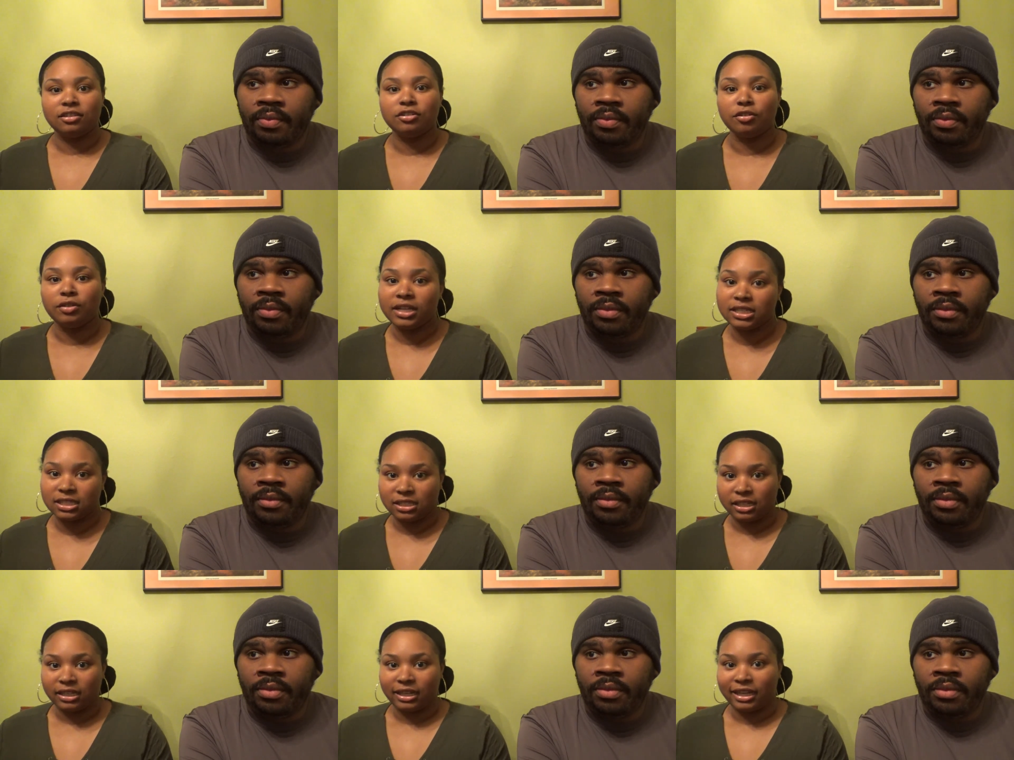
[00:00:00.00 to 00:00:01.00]
Speaker 1: you know,
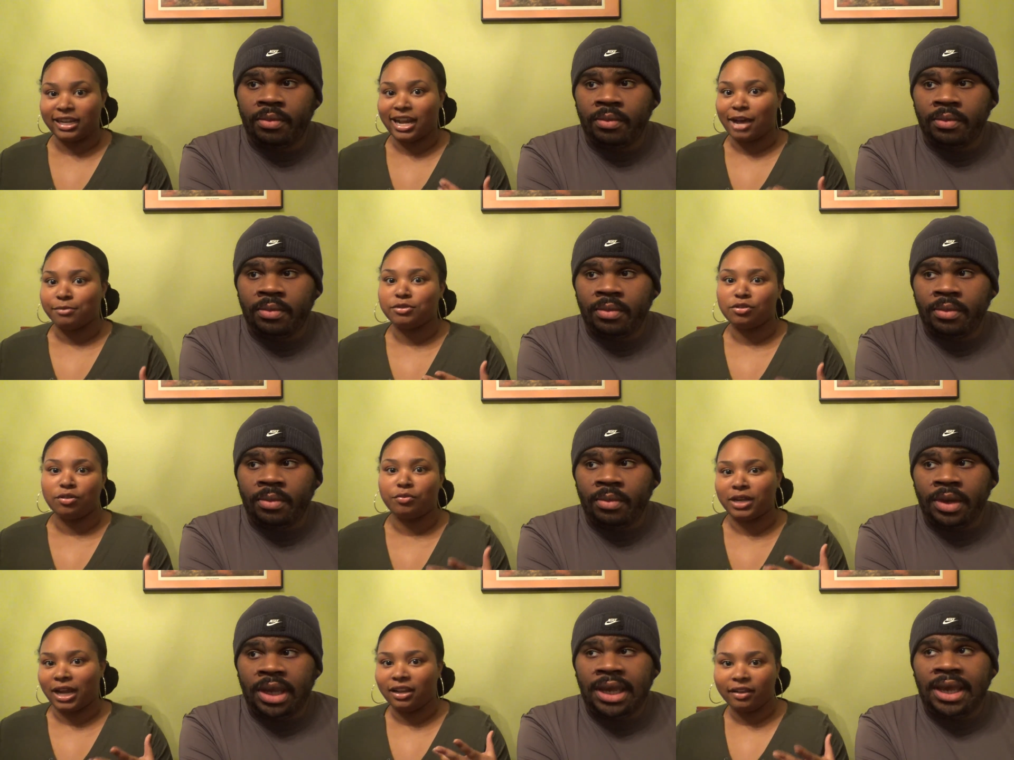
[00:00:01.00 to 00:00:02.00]
listening, and I'm doing
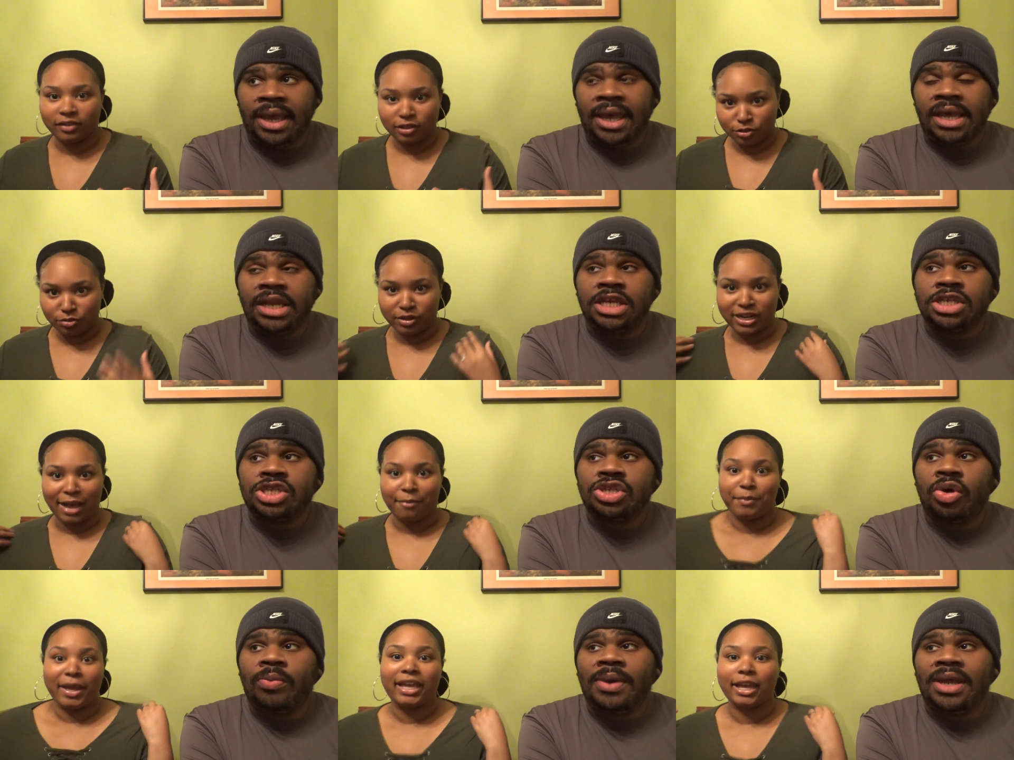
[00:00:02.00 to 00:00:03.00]
what I love to do, and, and I'm
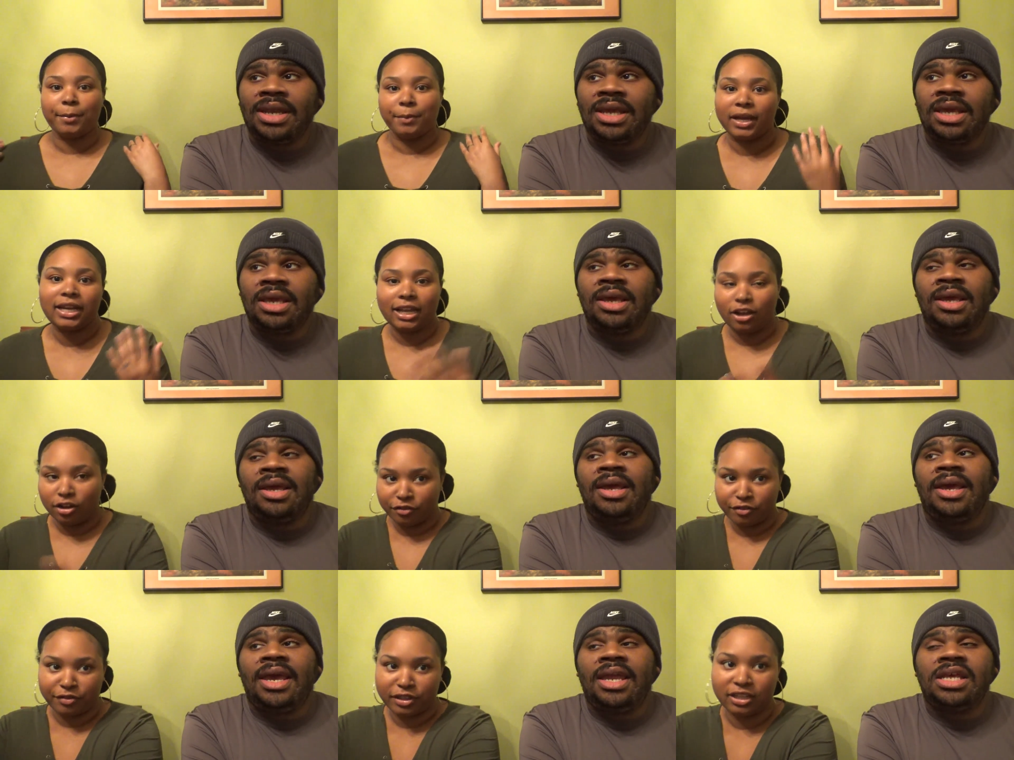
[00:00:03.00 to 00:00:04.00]
so making many, money
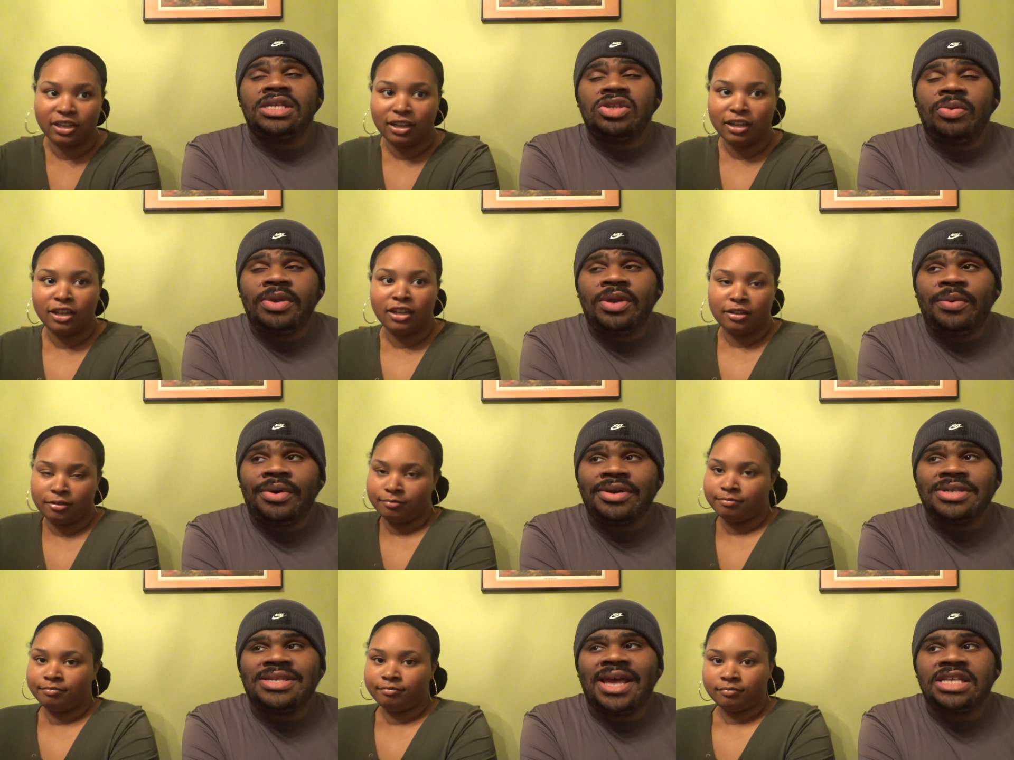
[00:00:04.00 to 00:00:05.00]
off of it. And
Speaker 2: in so many
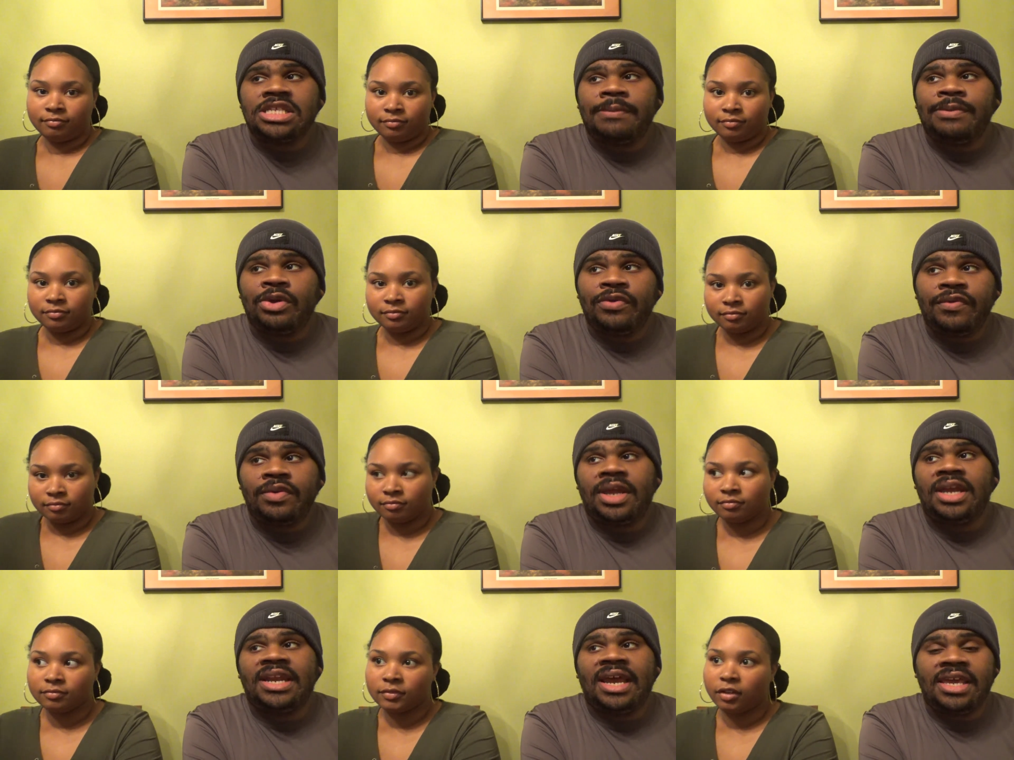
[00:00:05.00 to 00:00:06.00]
words, that's a beautiful
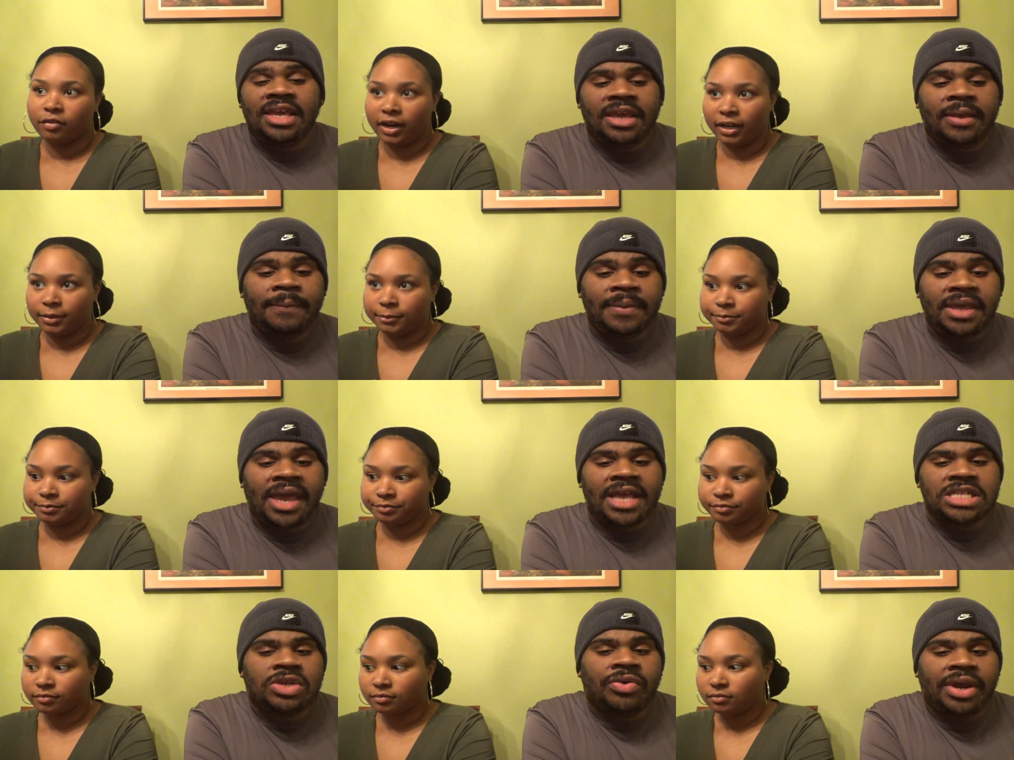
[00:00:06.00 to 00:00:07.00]
thing that he right. can be
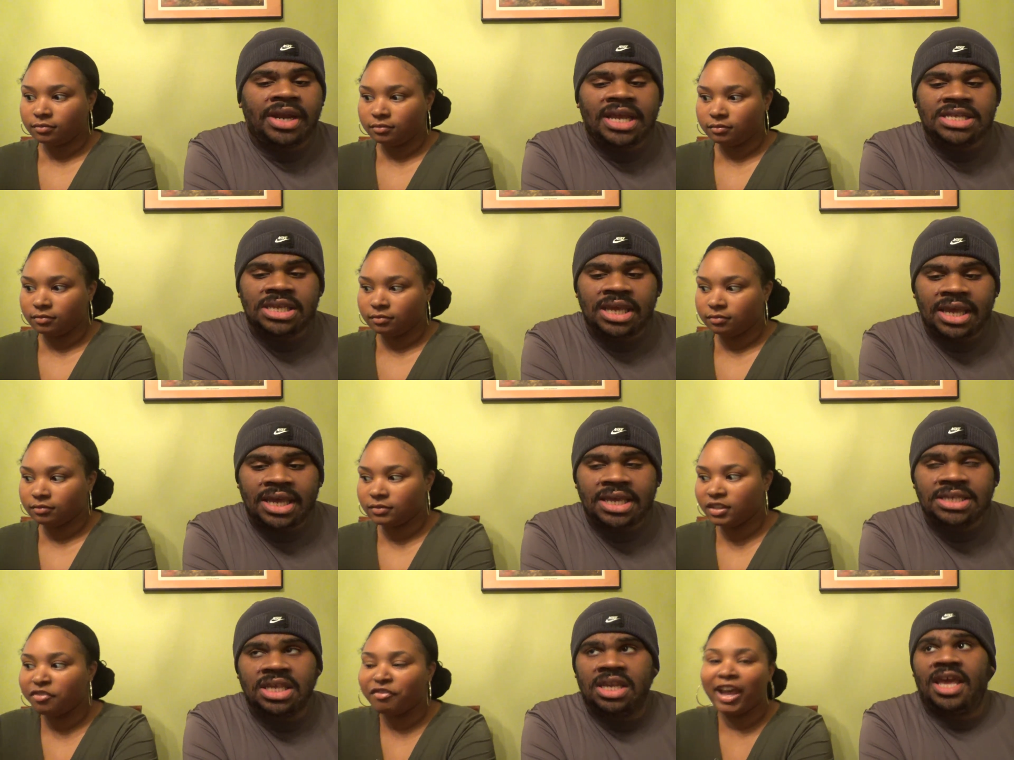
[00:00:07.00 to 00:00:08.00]
as great as he
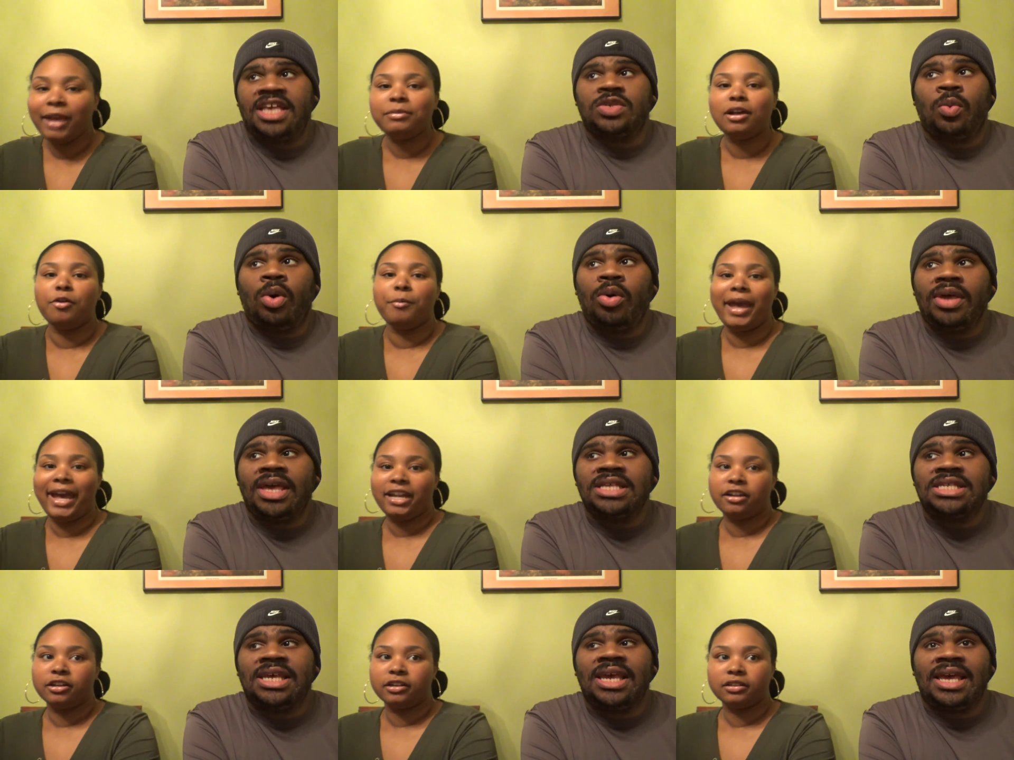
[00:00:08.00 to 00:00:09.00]
is. The and as don't
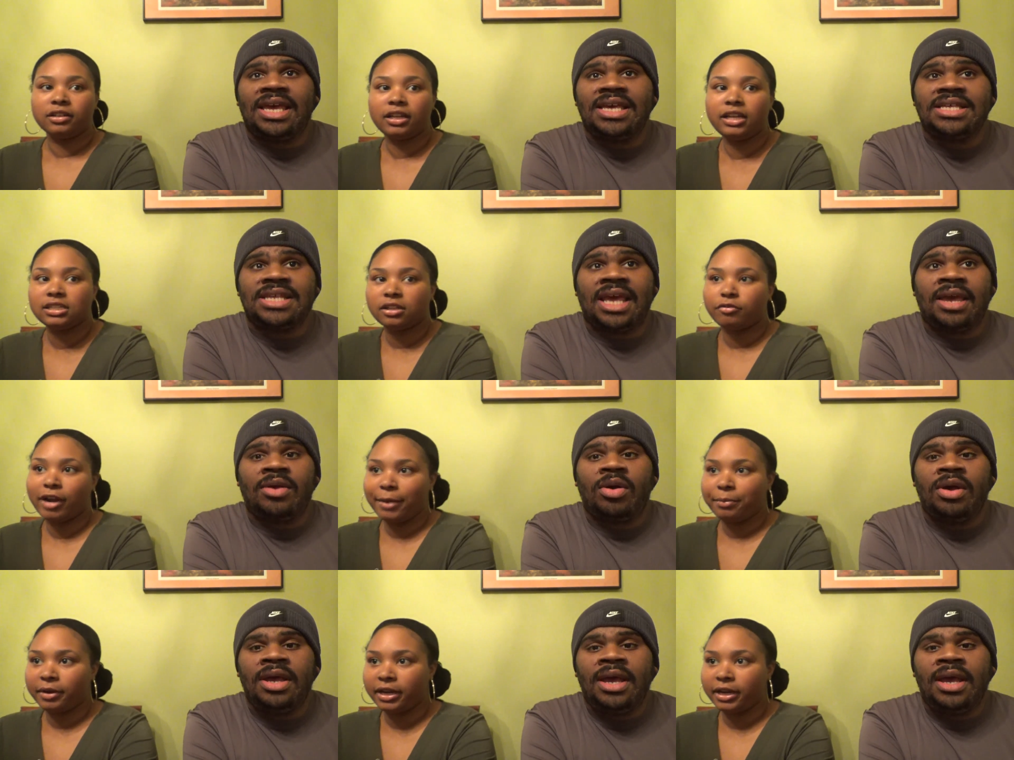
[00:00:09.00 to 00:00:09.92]
matter. he is, he's a rapper